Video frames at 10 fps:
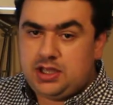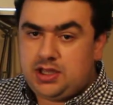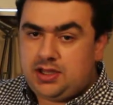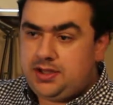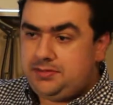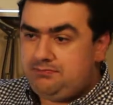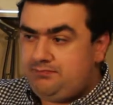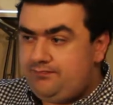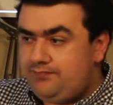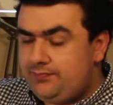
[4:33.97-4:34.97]

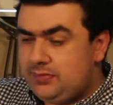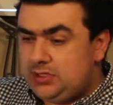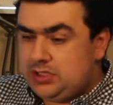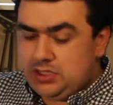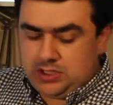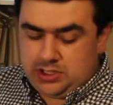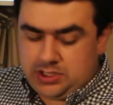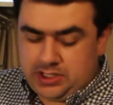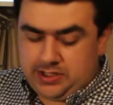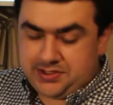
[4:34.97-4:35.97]

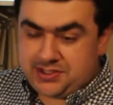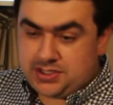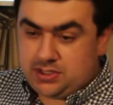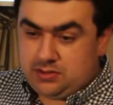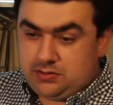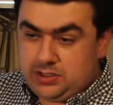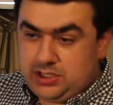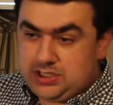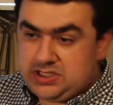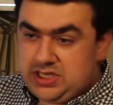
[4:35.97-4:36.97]
I also
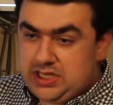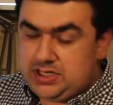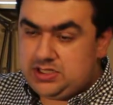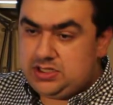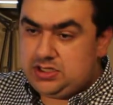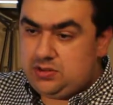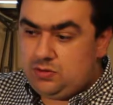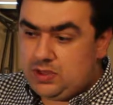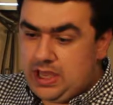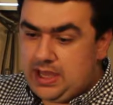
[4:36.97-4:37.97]
intend
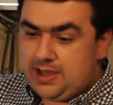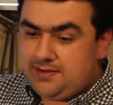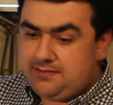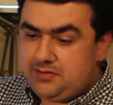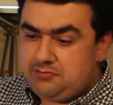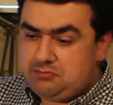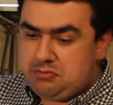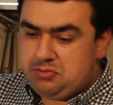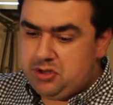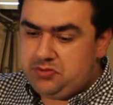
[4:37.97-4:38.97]
to have
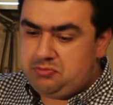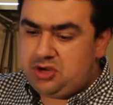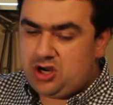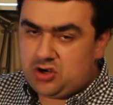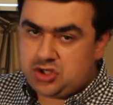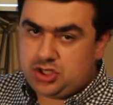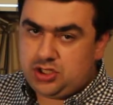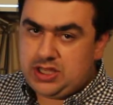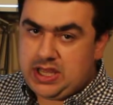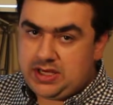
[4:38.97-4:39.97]
both
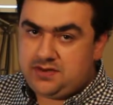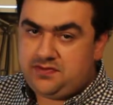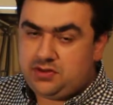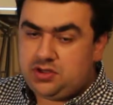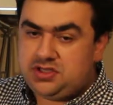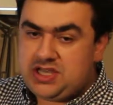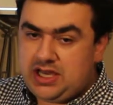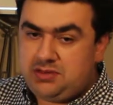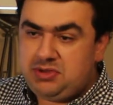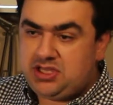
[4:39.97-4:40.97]
partial and full
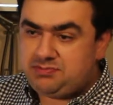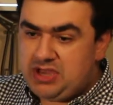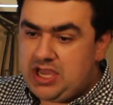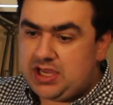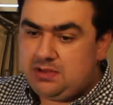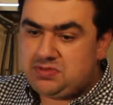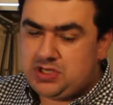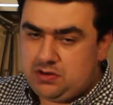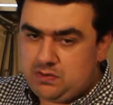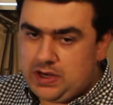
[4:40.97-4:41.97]
database backups
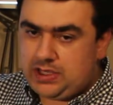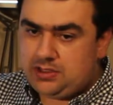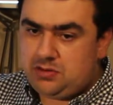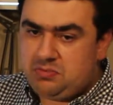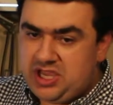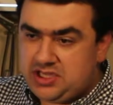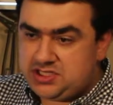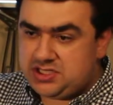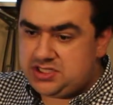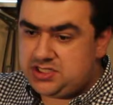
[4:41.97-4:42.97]
on a regular
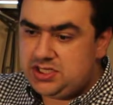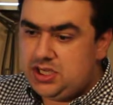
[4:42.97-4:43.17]
basis,